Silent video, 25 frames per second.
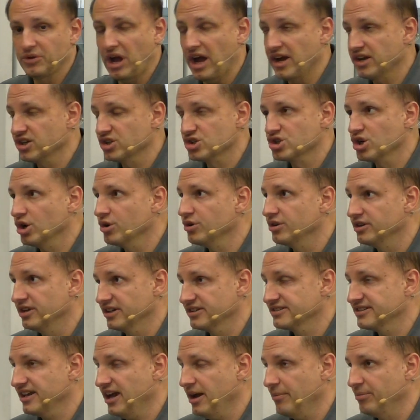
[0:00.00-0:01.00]
I, can show you an
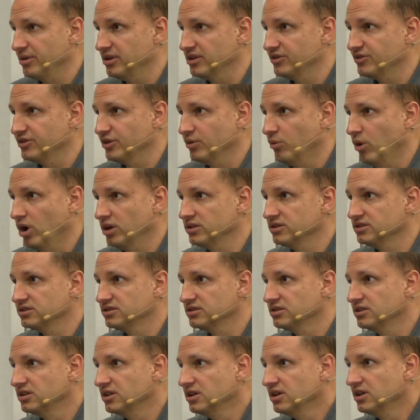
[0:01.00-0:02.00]
example if you want.
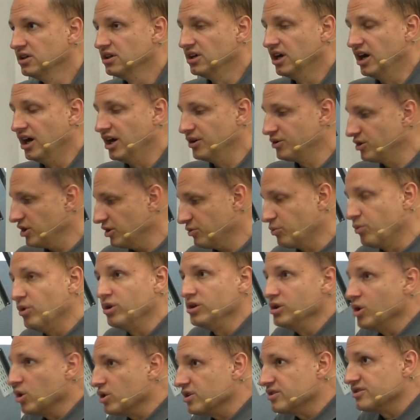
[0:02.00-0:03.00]
Uh, it, it will
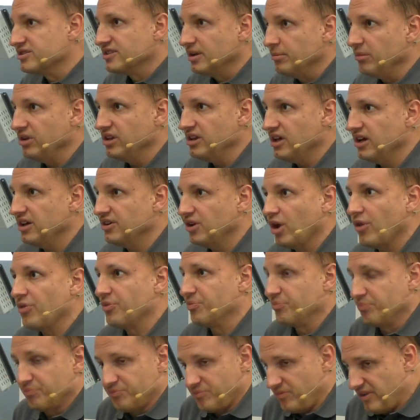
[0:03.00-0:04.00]
look similar, not
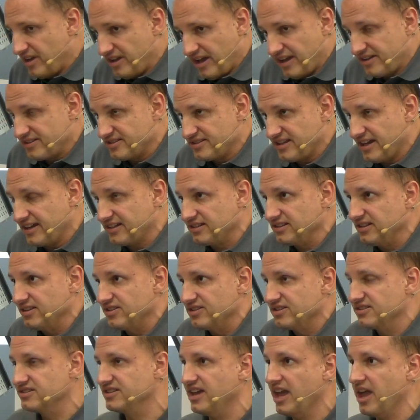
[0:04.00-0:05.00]
exactly
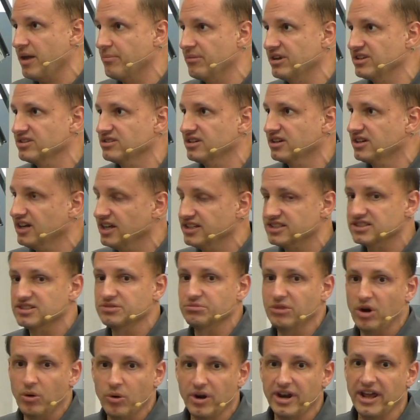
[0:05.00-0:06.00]
the same as the
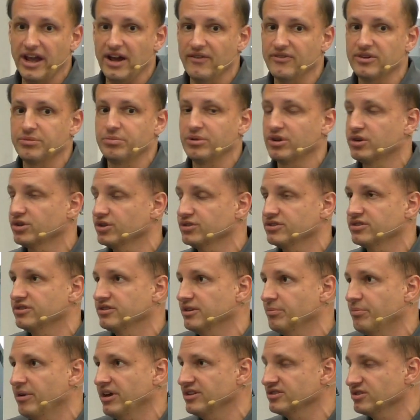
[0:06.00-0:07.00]
customer would have it because it
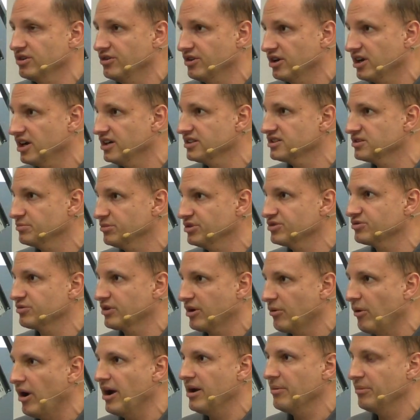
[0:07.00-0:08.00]
depends on the customer's
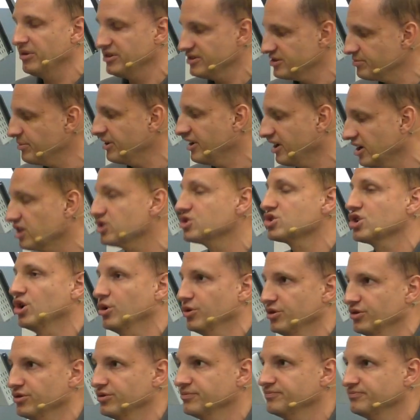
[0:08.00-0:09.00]
requirements, but I can show
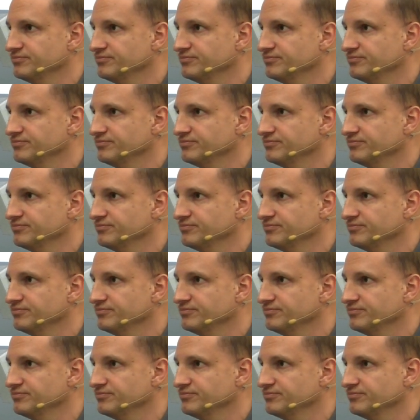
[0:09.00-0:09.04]
you.